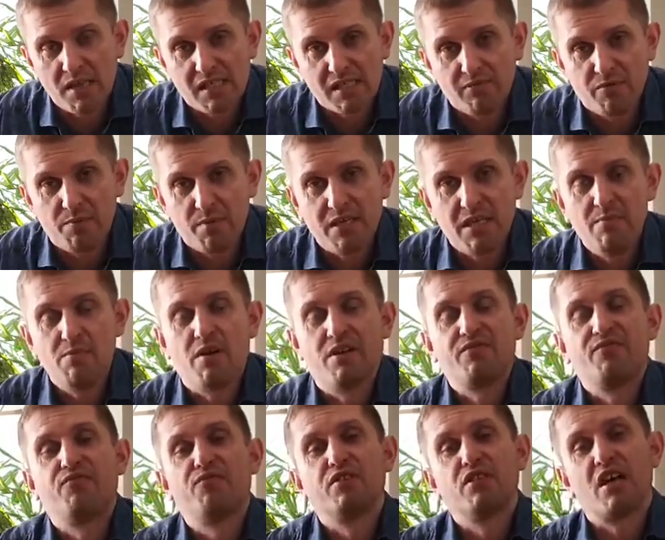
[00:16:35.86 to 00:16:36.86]
We will have the
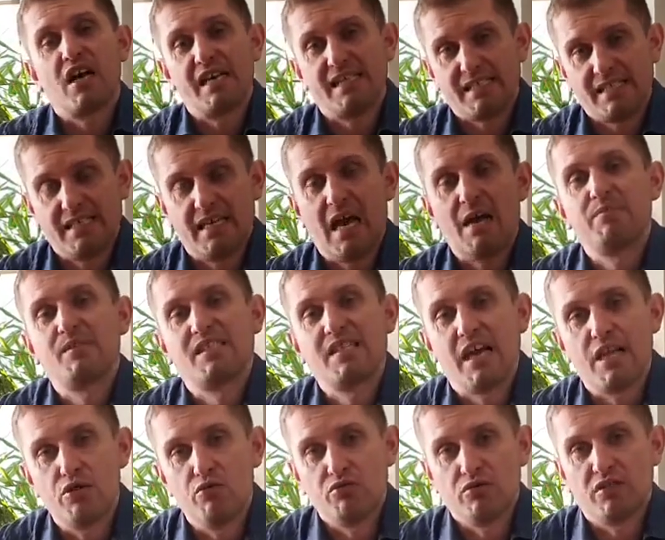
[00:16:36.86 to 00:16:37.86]
same.
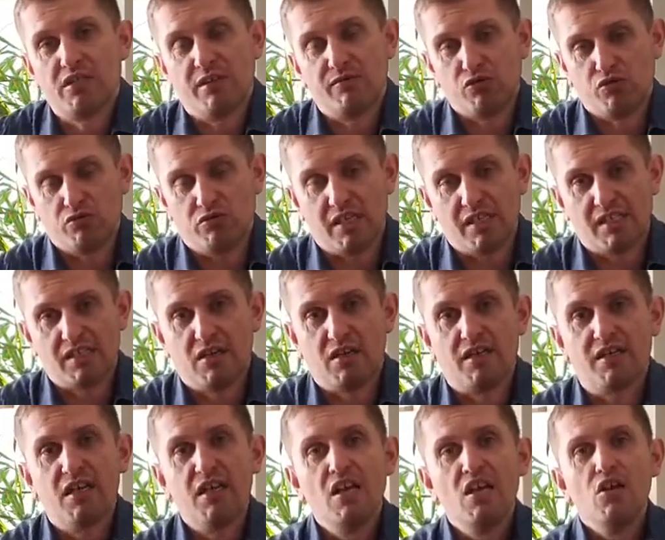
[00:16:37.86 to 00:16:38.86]
Faults
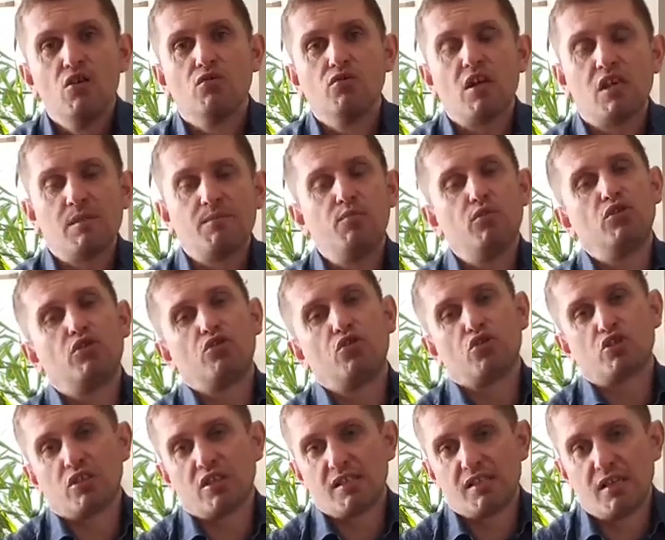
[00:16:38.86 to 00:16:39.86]
with foodstuff with.
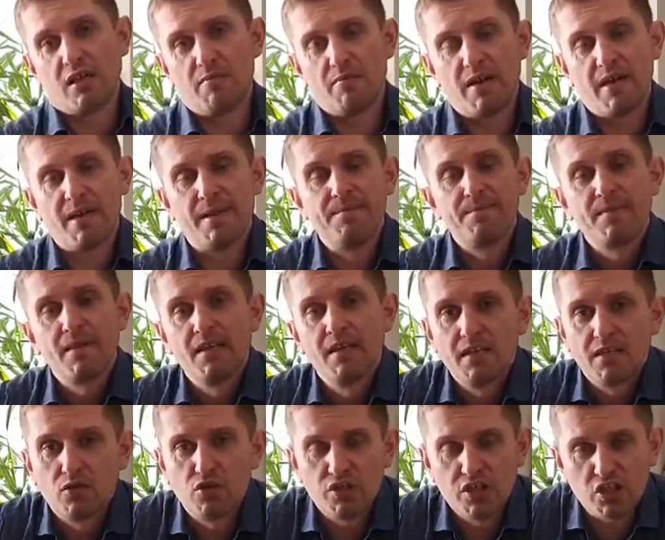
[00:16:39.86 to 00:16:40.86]
People
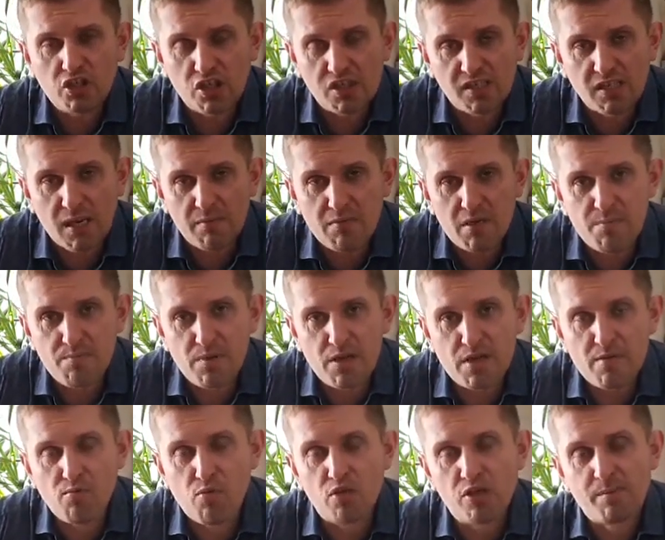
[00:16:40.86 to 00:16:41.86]
cannot pay in medicines
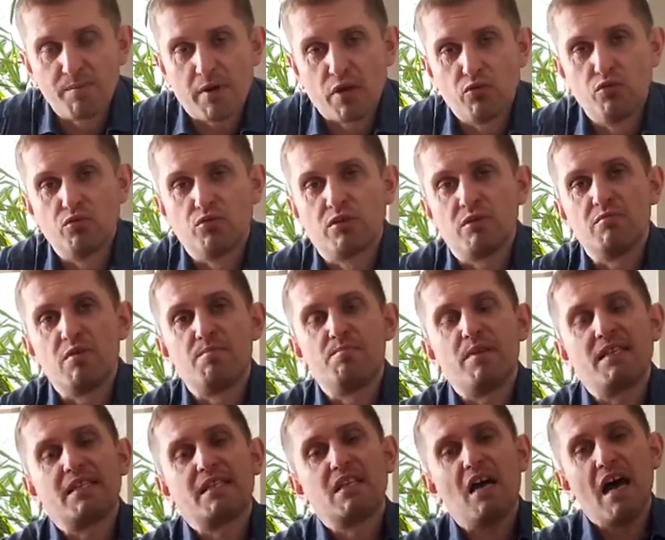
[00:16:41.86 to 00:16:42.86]
for.
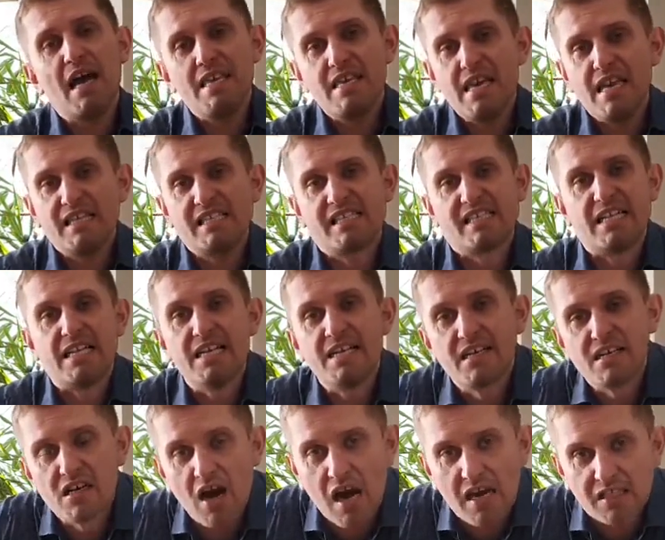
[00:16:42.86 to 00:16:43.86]
Because all money
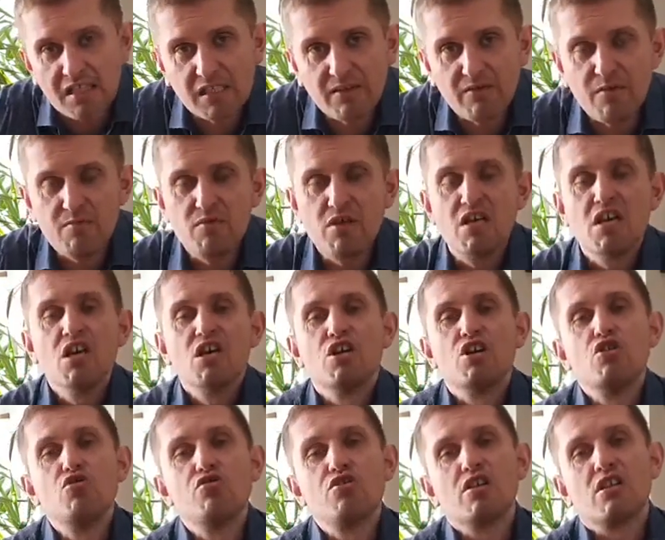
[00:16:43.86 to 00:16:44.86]
certainly
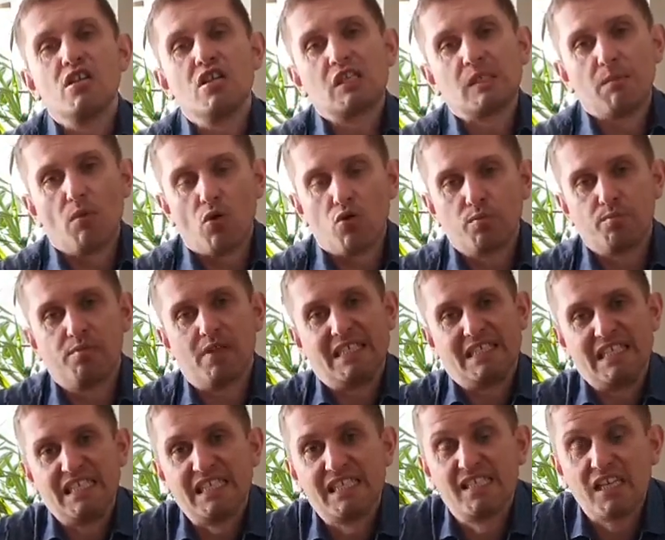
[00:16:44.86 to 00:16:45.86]
will be spent for means
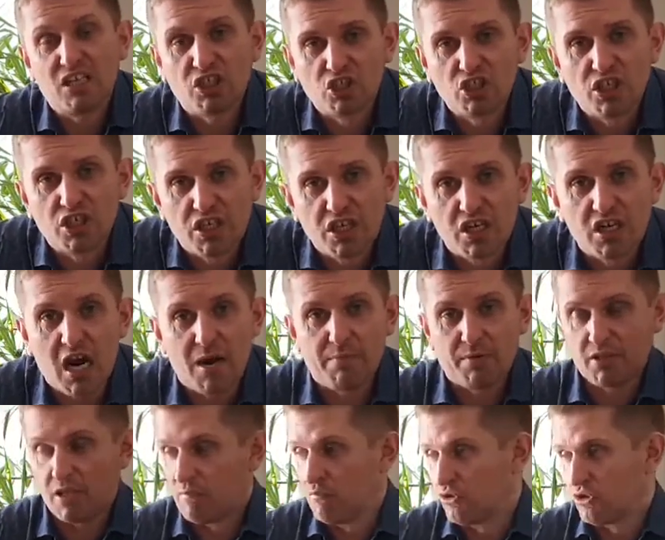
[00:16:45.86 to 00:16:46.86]
of the first
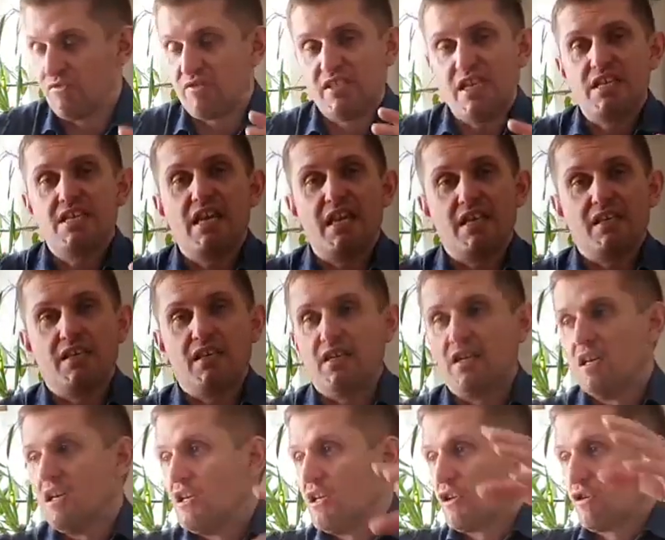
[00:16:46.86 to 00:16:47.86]
necessities
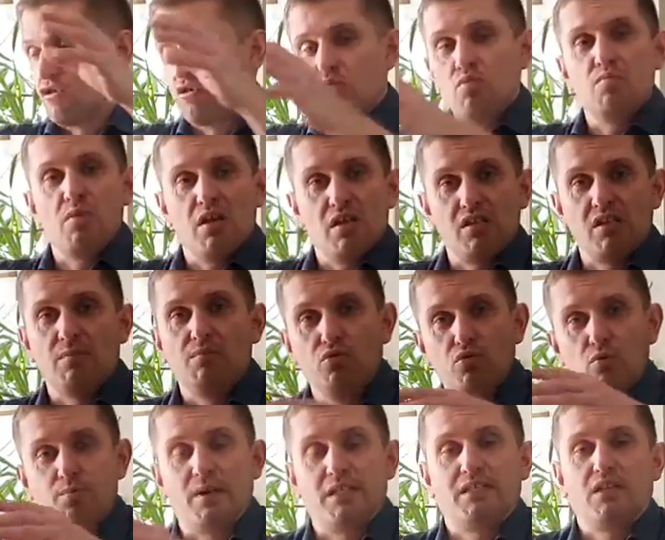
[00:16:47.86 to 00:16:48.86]
at us the bank will
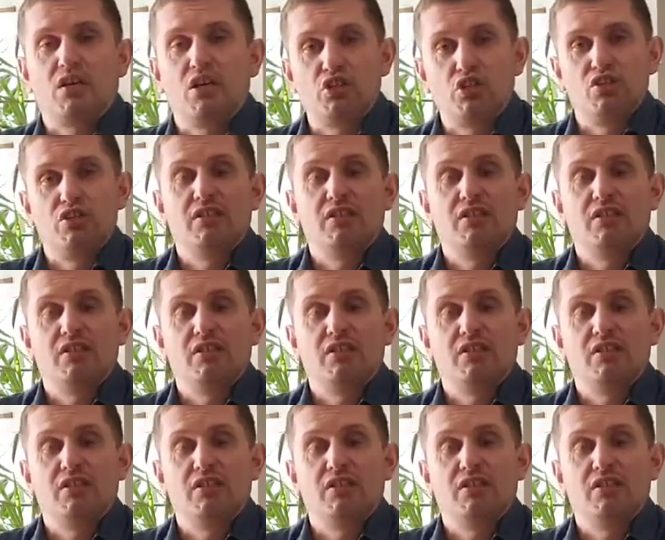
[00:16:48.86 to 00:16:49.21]
fail.